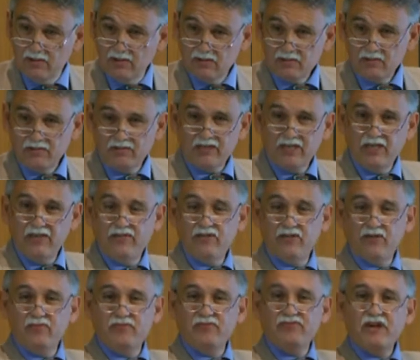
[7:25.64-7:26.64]
So give
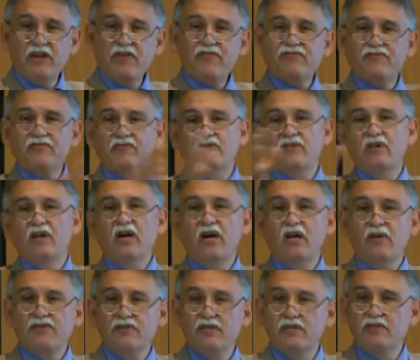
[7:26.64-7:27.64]
them reference
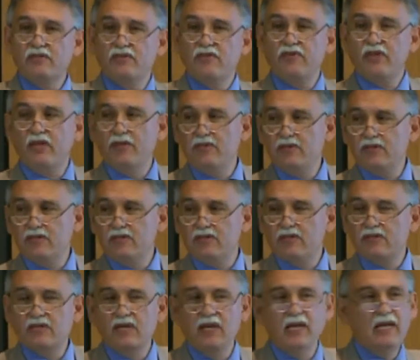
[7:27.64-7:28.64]
libraries of
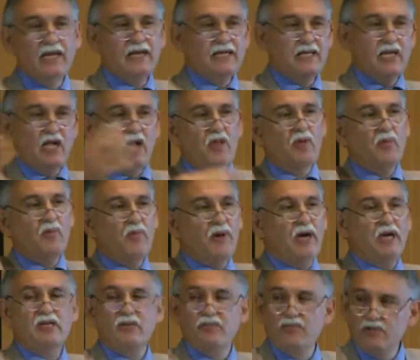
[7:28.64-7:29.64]
images, tell them
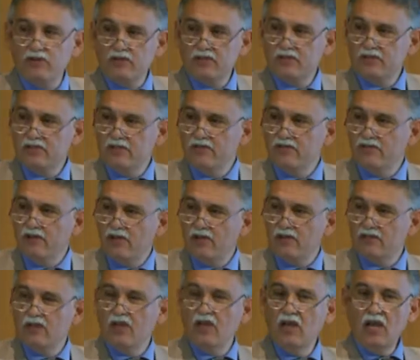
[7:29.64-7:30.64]
where to put this
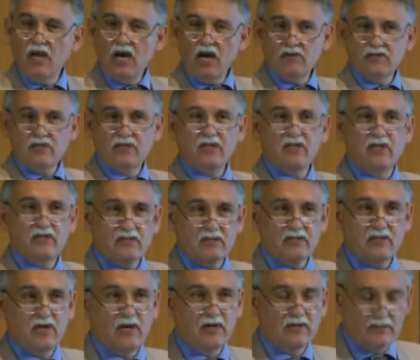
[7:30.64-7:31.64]
device, how to get
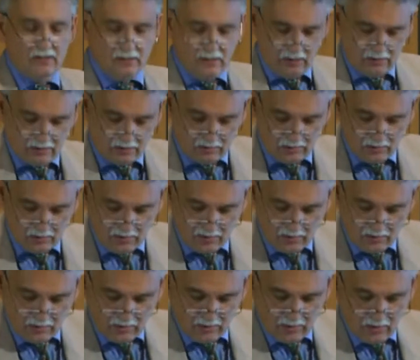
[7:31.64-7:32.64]
started and so
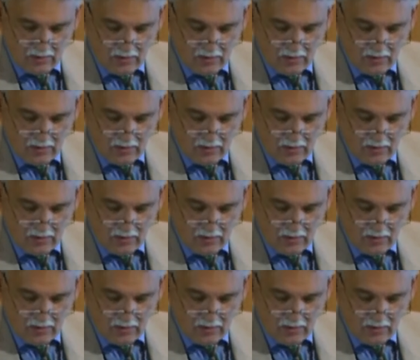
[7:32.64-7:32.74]
on.